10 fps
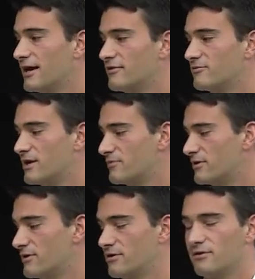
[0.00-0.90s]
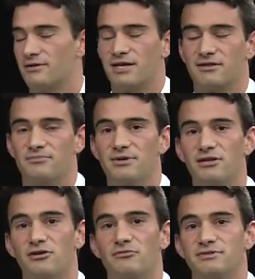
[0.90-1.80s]
And remember that the
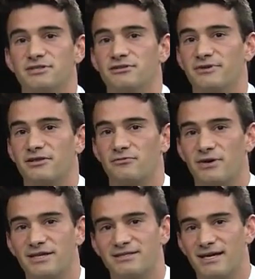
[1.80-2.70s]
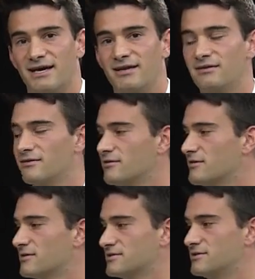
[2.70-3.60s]
middle lobe is going to be on the right side
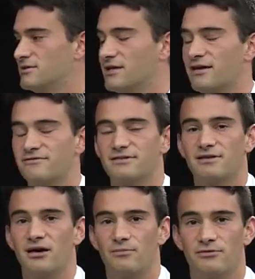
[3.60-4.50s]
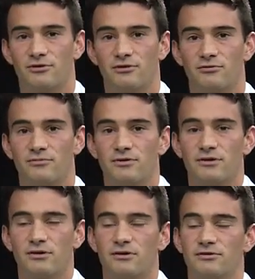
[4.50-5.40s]
because the left upper lobe
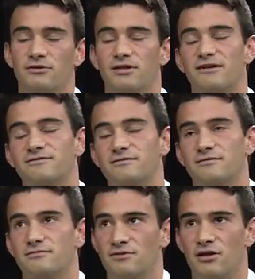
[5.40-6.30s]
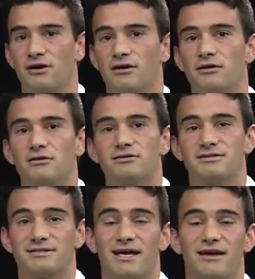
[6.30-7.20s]
or the left lung
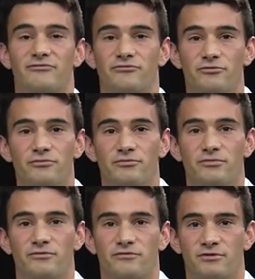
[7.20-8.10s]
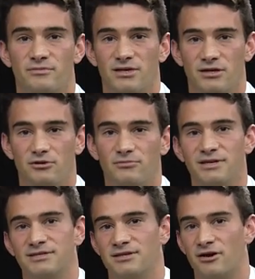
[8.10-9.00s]
does not have room for a middle lobe
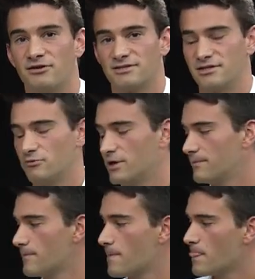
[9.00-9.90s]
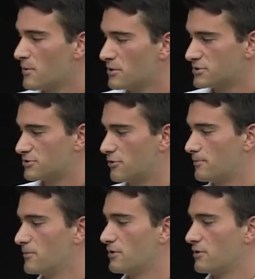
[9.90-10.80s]
because the heart's in the way.
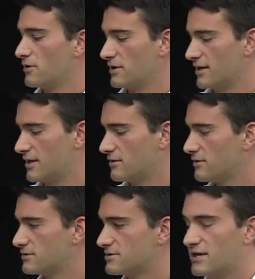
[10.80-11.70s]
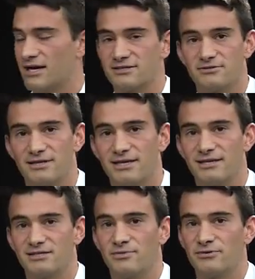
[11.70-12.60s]
So again, to
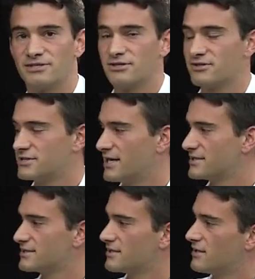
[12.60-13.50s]
auscultate his posterior chest,